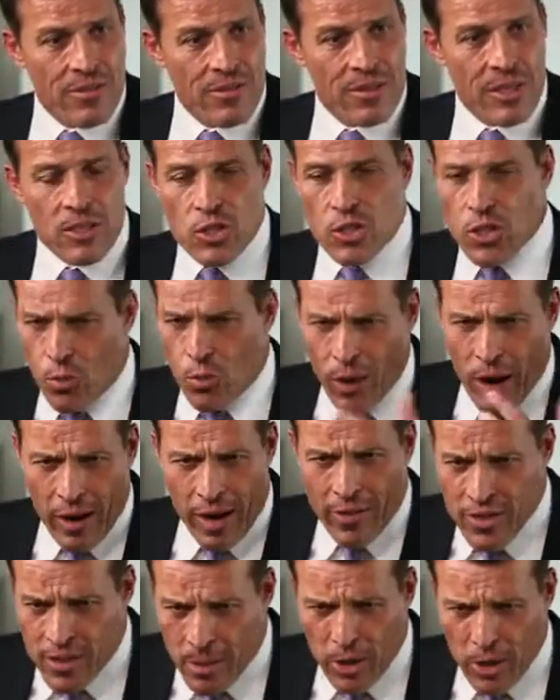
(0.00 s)
It's so rare to
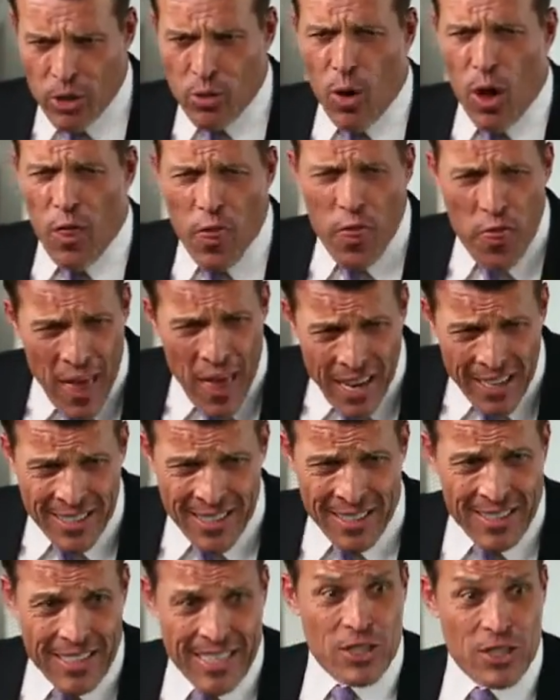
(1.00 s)
have somebody who
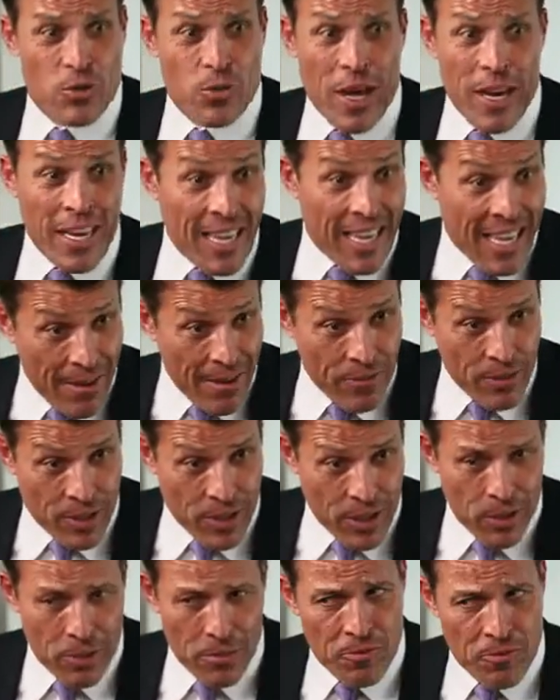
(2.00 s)
authentically is trying to give to
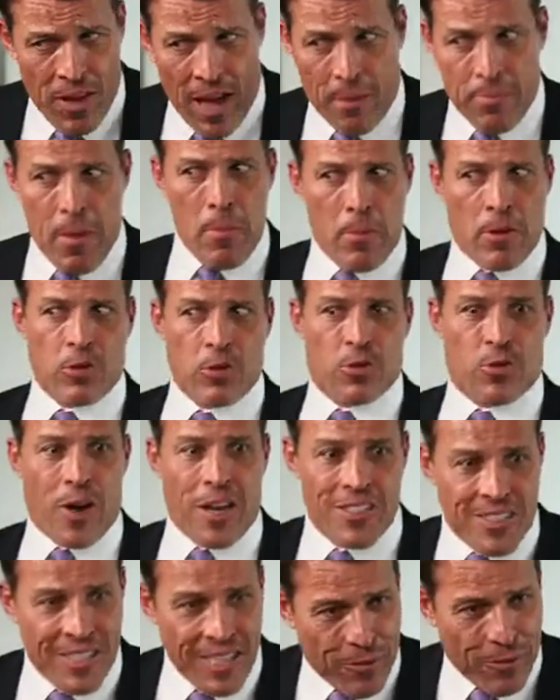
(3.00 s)
you. In fact, people don't
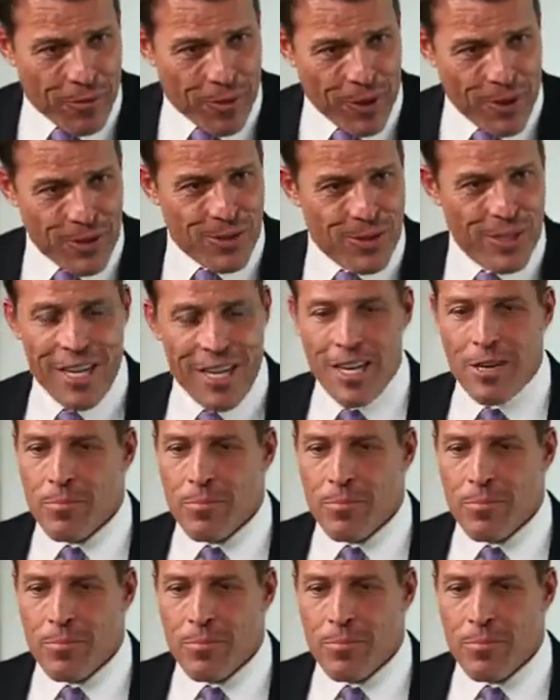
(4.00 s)
trust it at first.